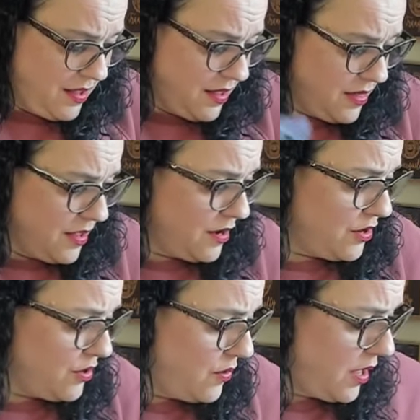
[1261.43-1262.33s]
And then
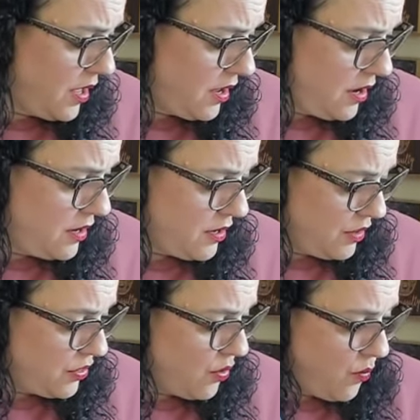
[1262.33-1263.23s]
you had
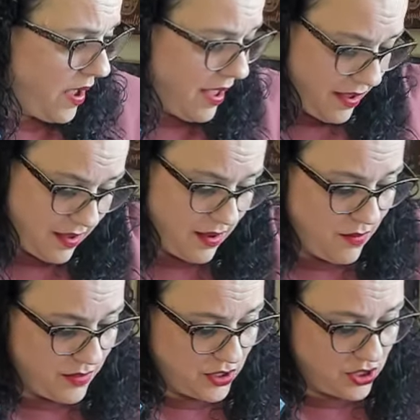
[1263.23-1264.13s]
the
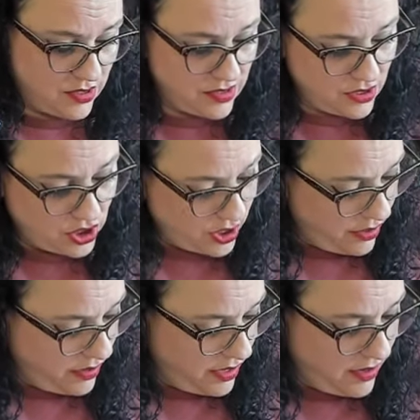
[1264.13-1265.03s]
wagon, which is the
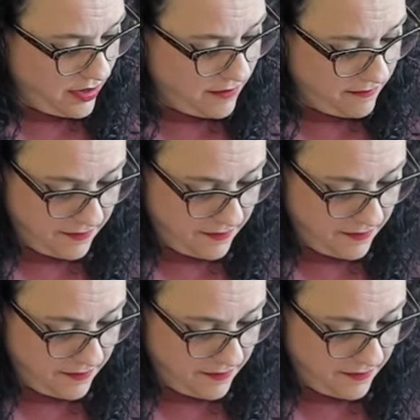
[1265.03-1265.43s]
Chariot.